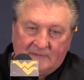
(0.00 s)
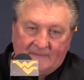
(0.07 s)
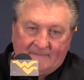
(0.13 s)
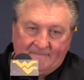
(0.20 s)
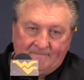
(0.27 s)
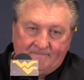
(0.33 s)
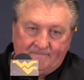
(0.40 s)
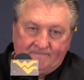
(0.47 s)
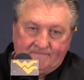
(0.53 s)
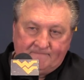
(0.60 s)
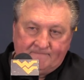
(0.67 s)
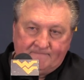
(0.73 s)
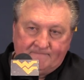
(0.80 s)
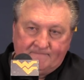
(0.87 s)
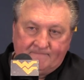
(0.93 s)

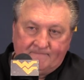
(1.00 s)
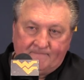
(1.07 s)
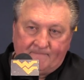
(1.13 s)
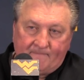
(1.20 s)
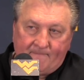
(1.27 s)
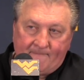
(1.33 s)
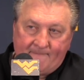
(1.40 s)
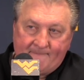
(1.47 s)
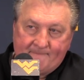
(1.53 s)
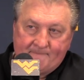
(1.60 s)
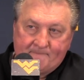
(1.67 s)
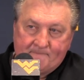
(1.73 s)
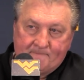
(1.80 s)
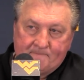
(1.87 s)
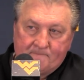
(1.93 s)

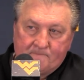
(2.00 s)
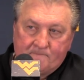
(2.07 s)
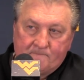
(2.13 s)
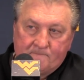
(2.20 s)
Nothing is said.